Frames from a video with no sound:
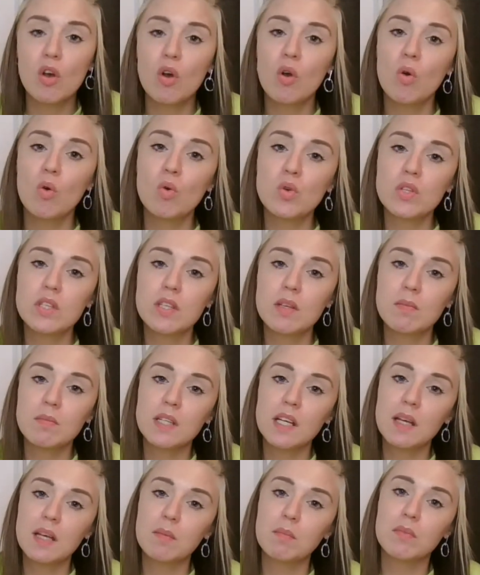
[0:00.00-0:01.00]
or some
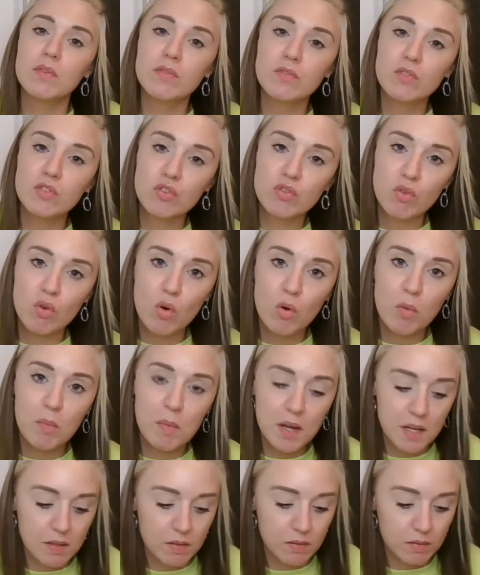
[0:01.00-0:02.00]
type of
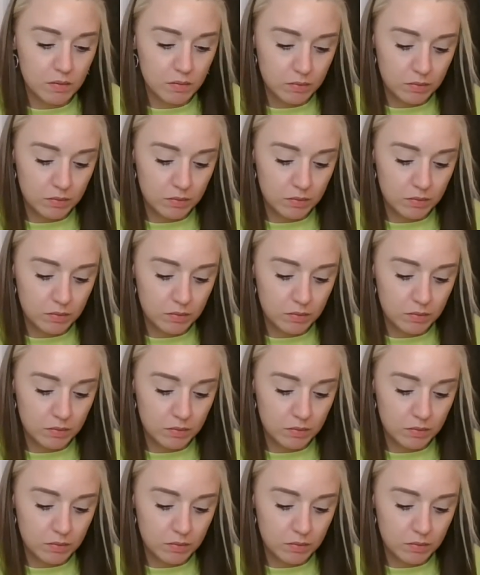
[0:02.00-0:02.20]
trauma.